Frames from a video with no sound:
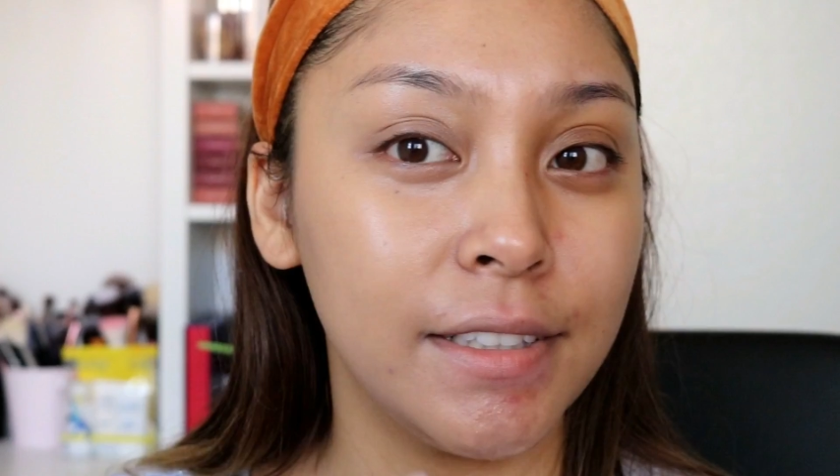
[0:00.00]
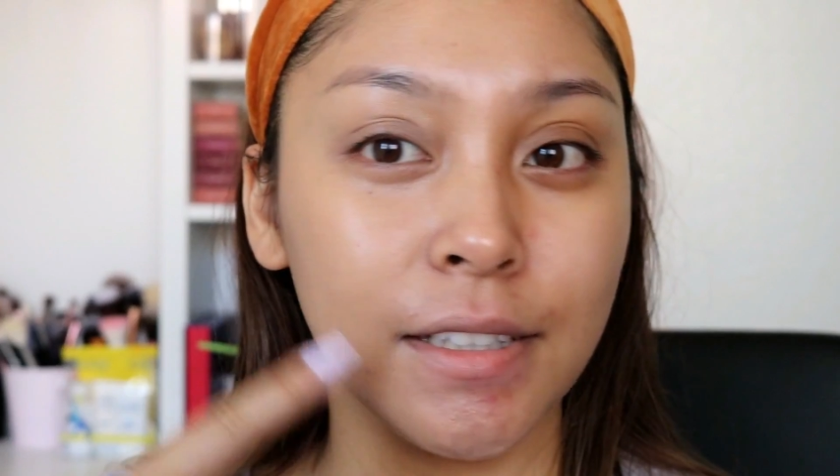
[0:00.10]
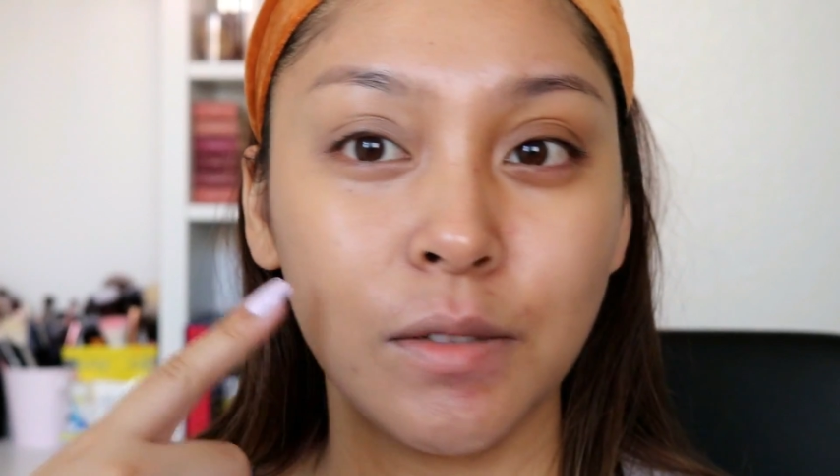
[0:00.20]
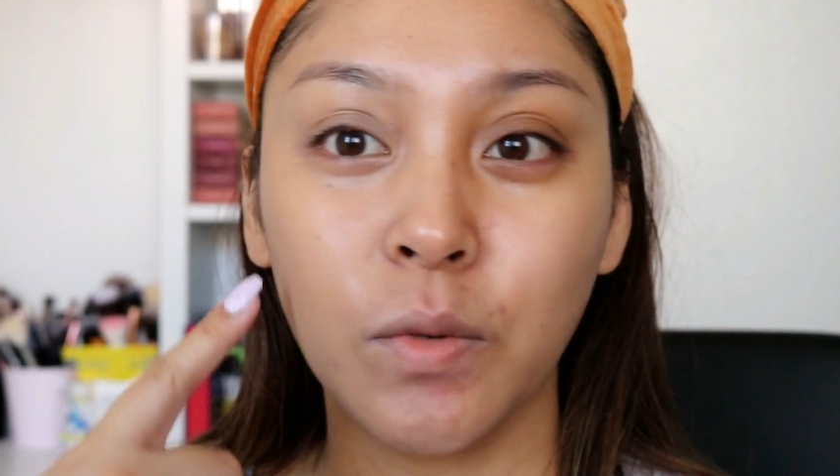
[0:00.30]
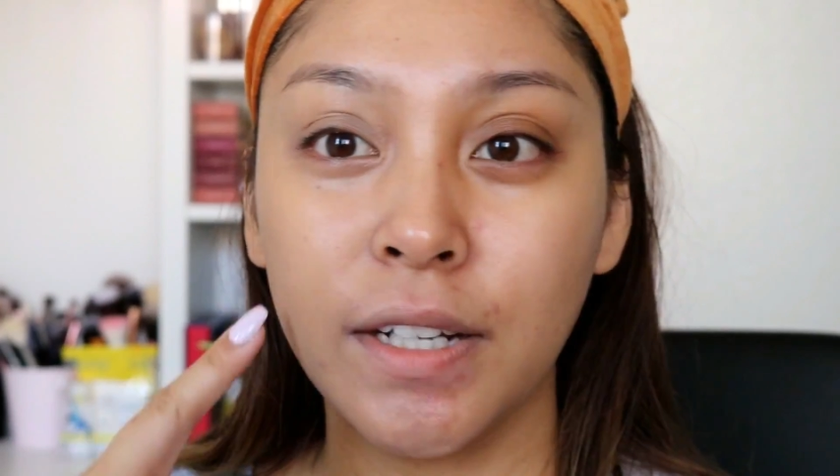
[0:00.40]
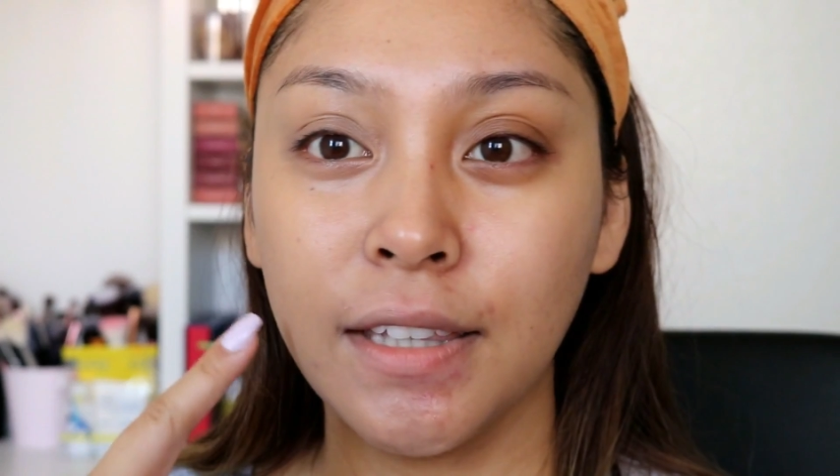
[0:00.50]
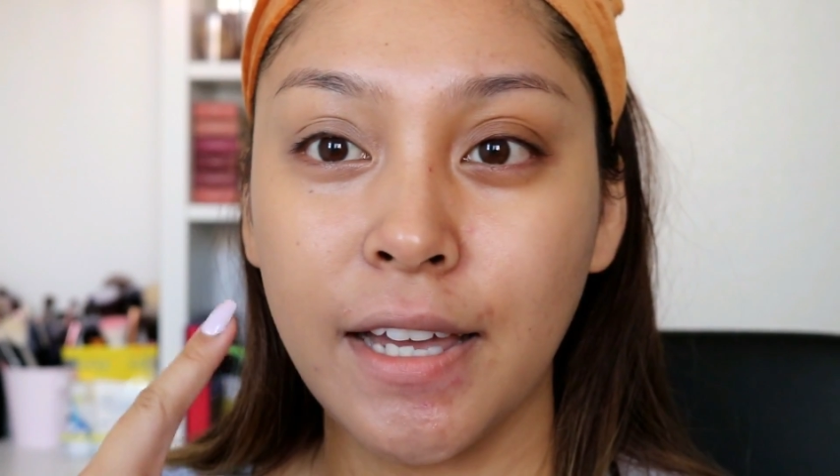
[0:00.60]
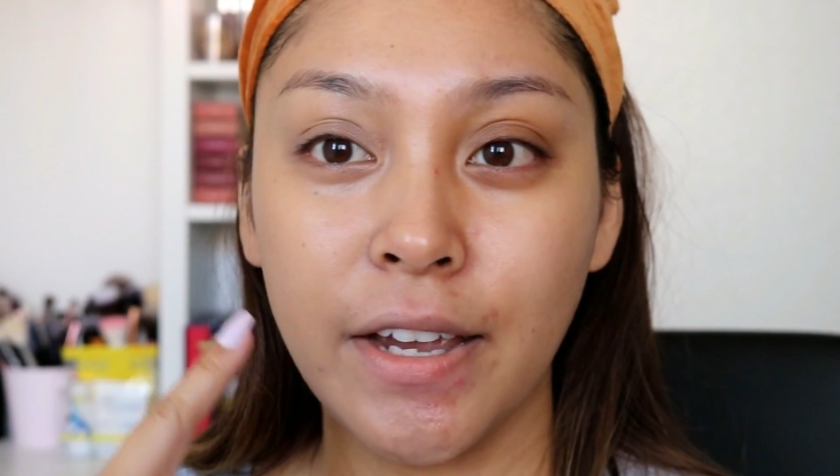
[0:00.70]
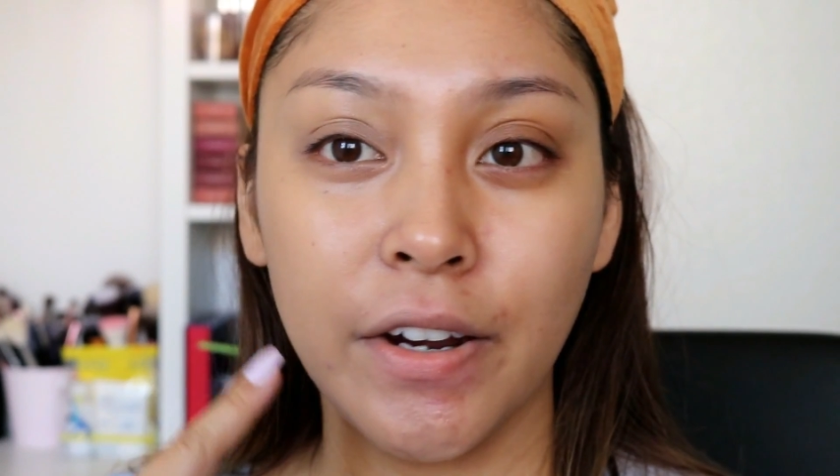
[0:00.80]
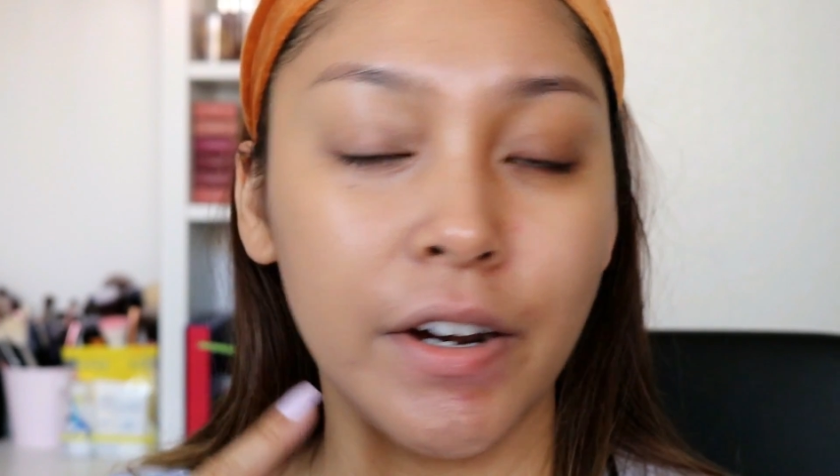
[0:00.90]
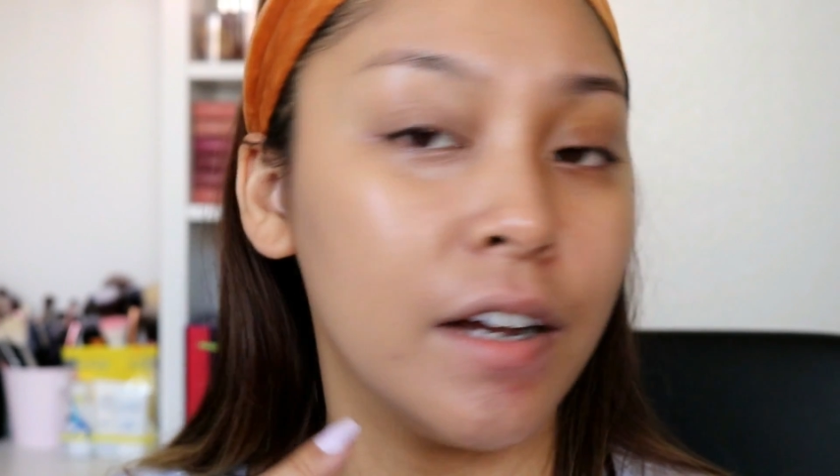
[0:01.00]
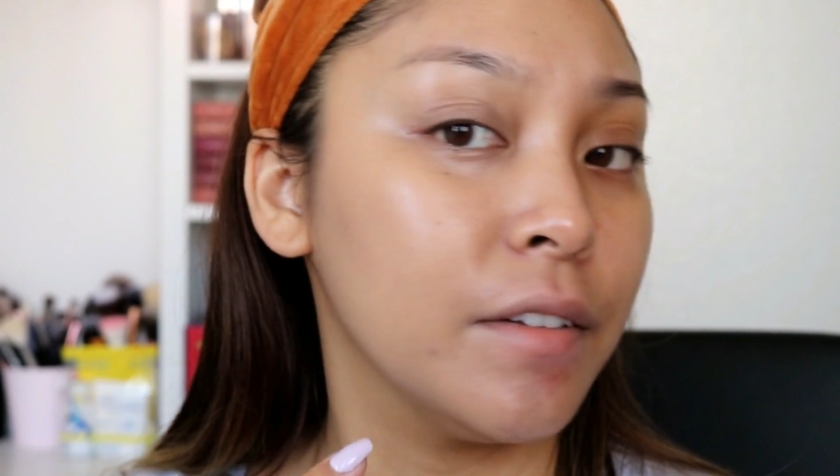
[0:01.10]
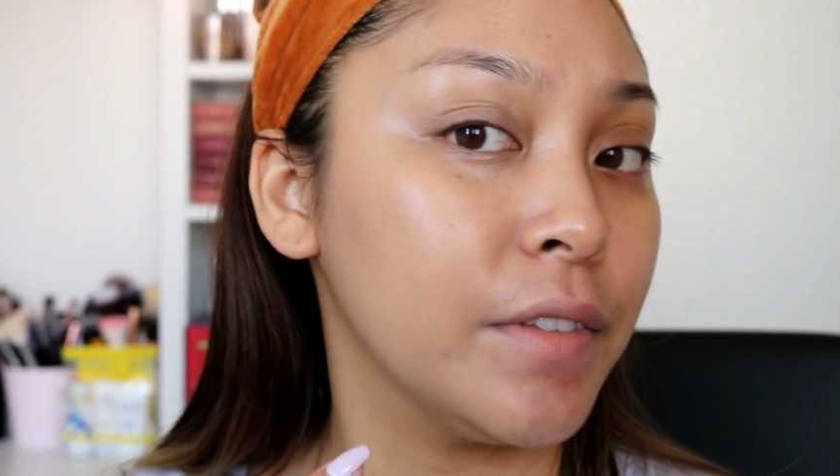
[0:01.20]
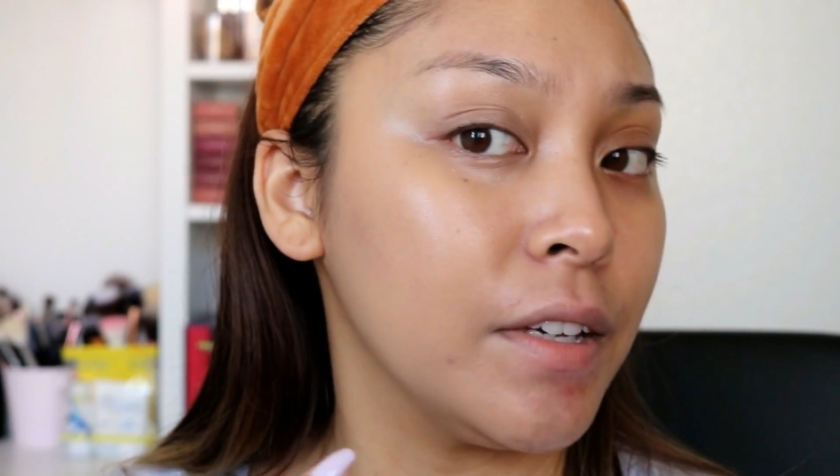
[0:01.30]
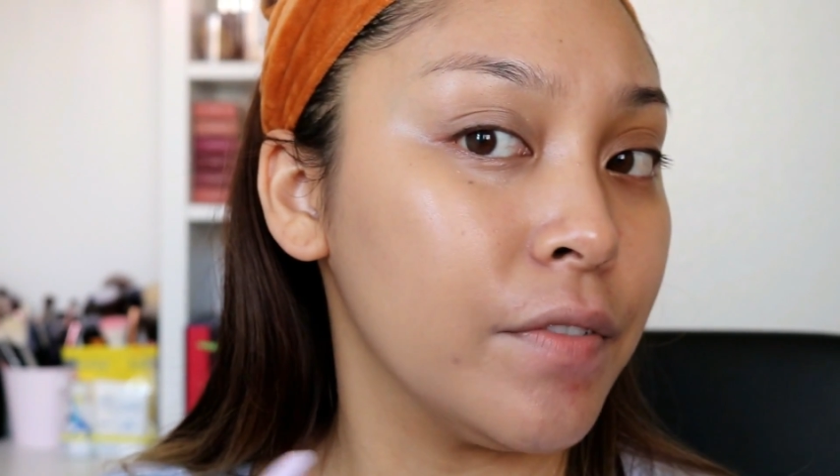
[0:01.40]
This is one layer
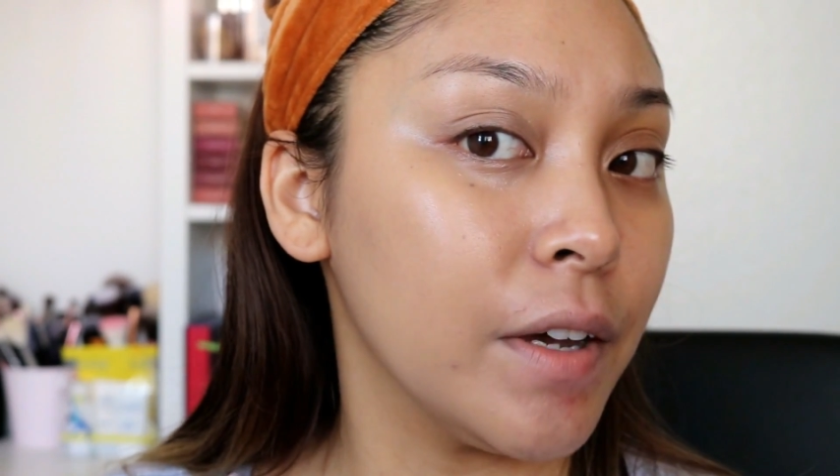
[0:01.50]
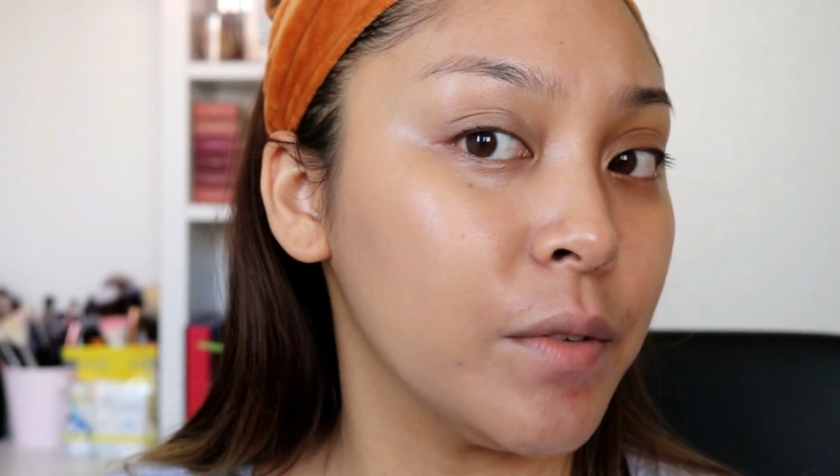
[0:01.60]
of the